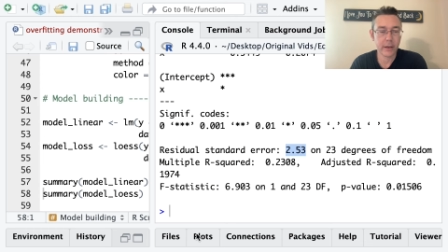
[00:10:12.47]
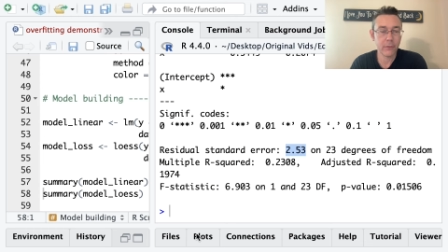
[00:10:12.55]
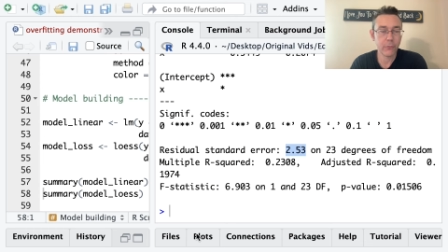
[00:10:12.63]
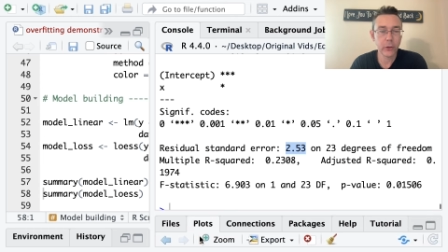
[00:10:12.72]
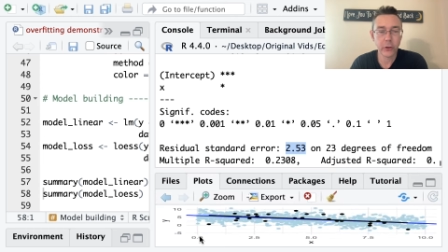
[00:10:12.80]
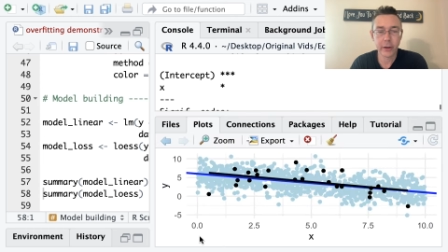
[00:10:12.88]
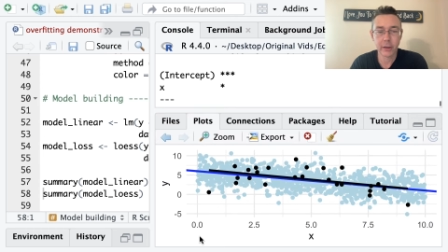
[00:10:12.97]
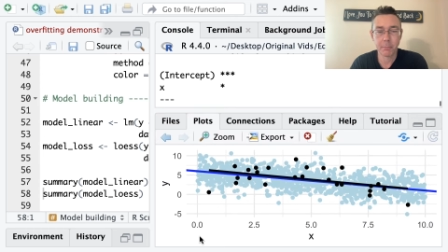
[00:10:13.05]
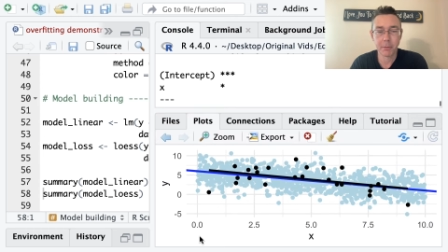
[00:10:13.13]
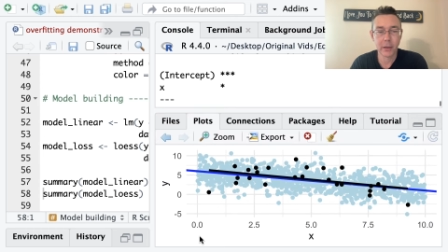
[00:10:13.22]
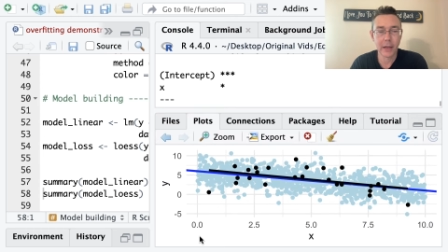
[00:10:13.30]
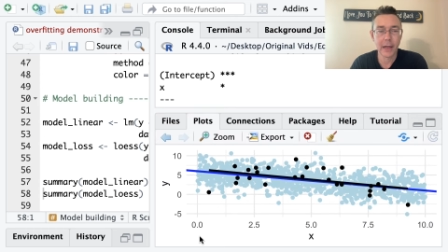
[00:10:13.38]
And if we look at the
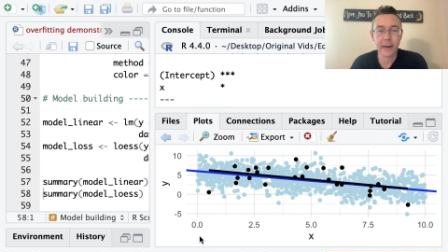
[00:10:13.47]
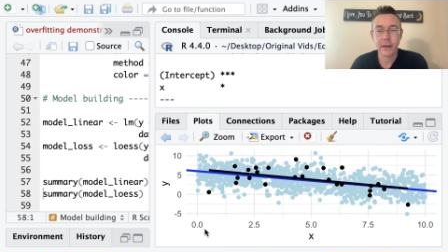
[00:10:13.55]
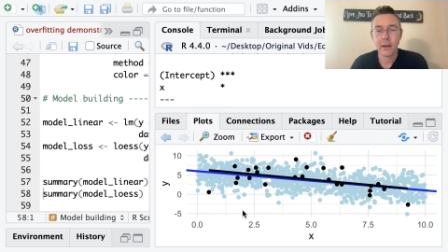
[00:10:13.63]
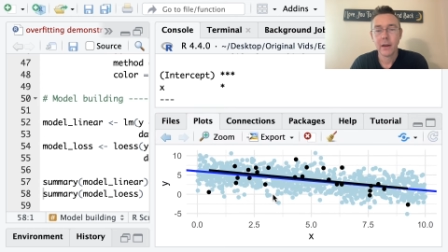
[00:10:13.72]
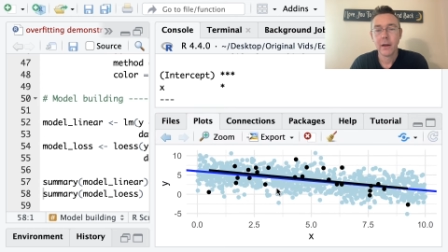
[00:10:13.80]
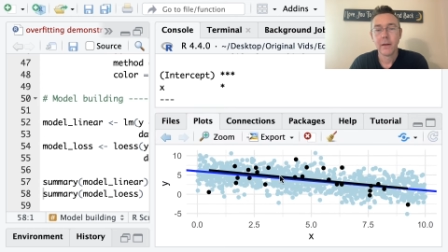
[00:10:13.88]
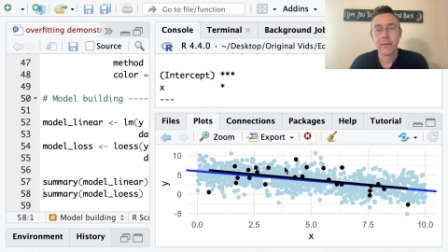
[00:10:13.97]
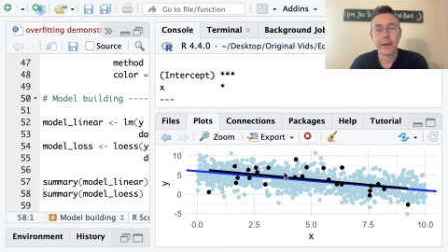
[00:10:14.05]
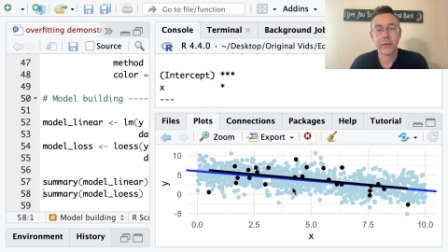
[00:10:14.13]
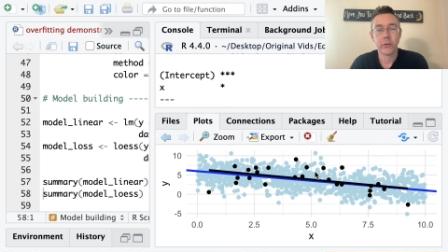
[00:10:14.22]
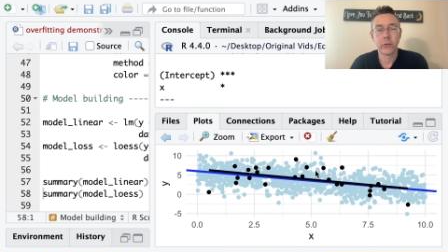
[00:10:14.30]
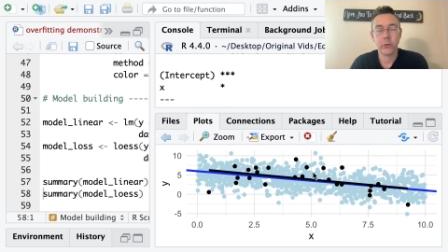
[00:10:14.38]
plot,
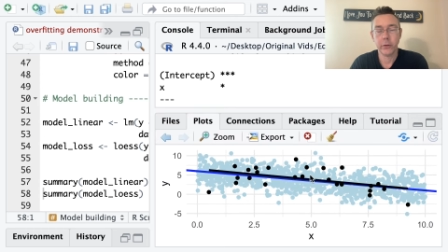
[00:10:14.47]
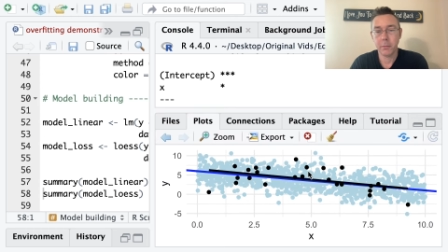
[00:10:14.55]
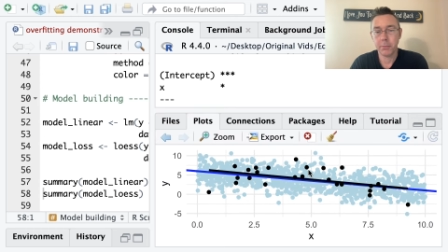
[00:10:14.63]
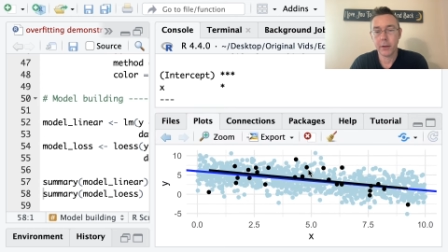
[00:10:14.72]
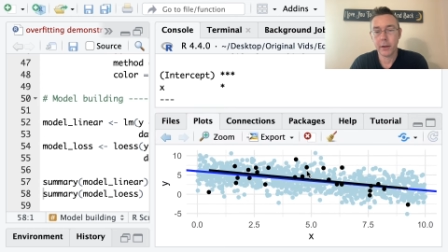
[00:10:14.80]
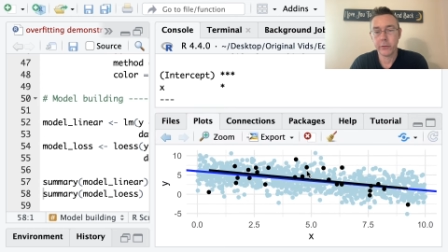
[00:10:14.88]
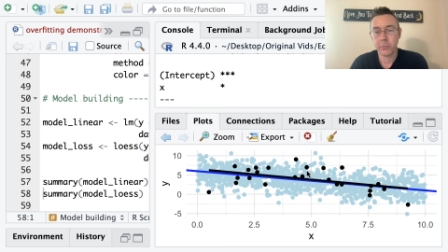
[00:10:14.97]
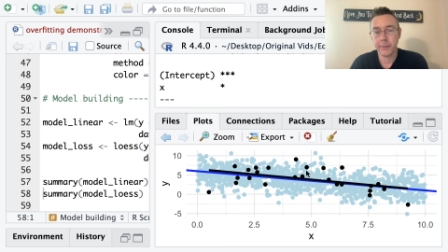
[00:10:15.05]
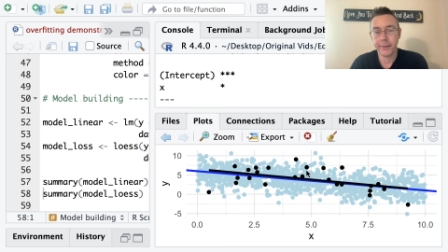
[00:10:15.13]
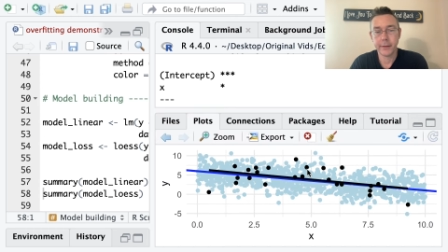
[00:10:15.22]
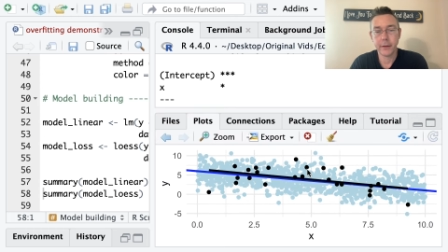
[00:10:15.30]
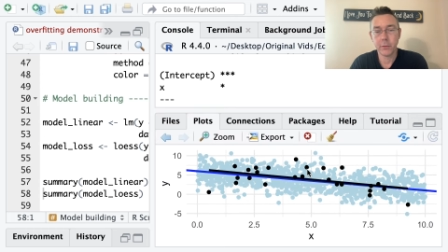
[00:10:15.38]
that's certainly plausible
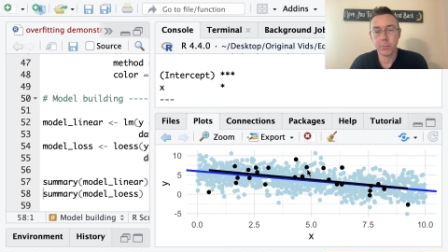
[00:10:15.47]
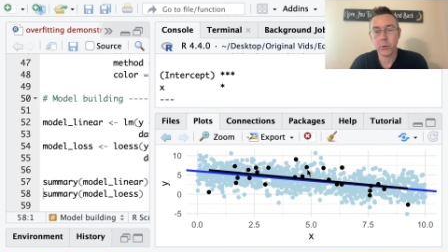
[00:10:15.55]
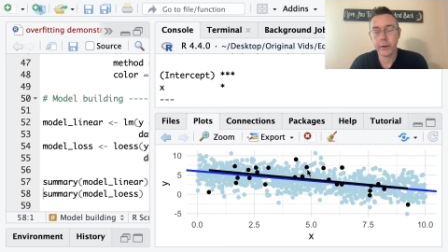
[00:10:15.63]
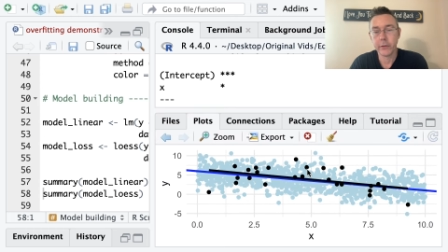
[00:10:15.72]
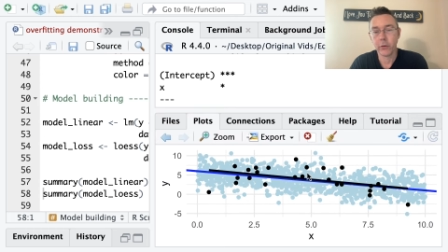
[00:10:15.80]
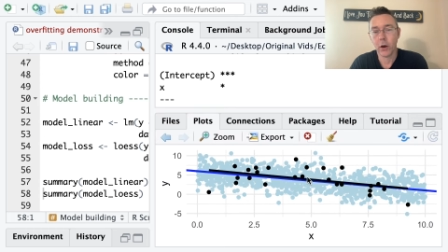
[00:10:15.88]
that these points